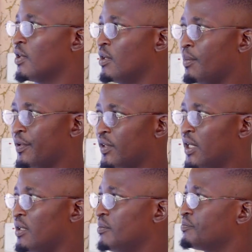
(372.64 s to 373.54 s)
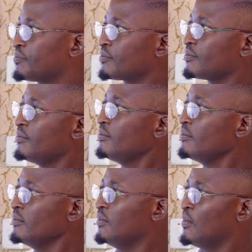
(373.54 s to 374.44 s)
Number 3.
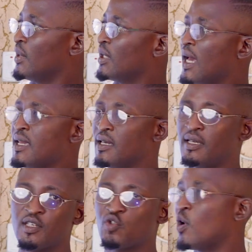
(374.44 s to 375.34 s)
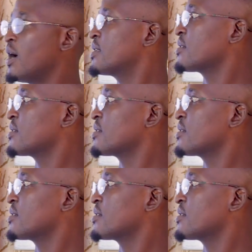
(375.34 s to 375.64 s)
Liar is quite